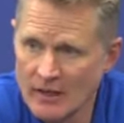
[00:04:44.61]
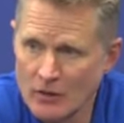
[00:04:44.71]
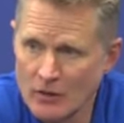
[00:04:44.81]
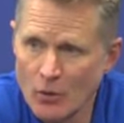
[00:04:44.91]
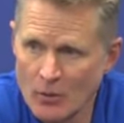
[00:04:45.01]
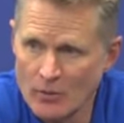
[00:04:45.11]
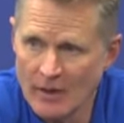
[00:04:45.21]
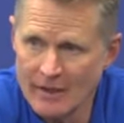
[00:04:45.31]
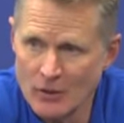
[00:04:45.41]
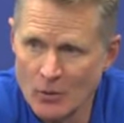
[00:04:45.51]
I know
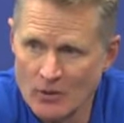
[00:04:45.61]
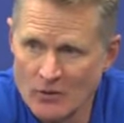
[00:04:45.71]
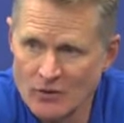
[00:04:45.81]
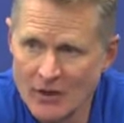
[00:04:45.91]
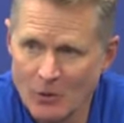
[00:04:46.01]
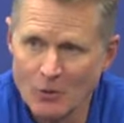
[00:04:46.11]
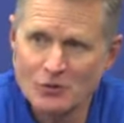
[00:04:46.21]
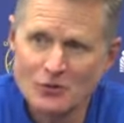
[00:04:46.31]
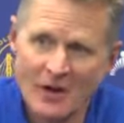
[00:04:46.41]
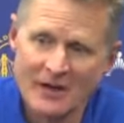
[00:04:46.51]
it's there.
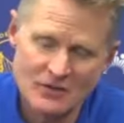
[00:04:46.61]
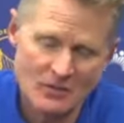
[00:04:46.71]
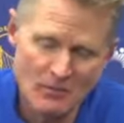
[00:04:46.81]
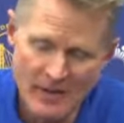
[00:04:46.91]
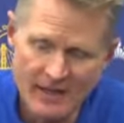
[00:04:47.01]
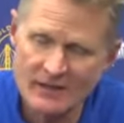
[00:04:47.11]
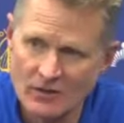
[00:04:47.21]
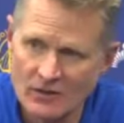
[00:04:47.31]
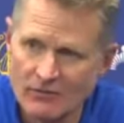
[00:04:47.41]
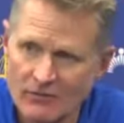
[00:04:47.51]
We're trying to make
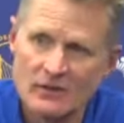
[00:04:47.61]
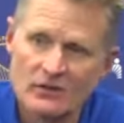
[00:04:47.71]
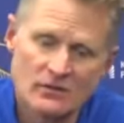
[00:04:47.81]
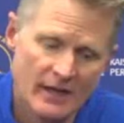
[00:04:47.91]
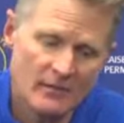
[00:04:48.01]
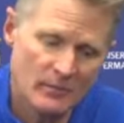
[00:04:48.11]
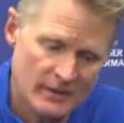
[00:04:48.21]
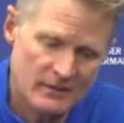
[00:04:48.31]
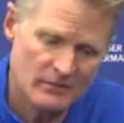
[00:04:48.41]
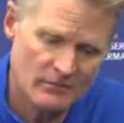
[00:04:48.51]
it to the finish line,
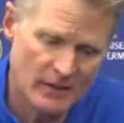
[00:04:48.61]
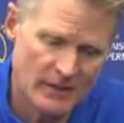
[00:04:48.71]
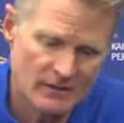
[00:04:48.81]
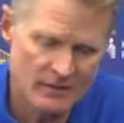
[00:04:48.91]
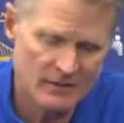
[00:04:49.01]
but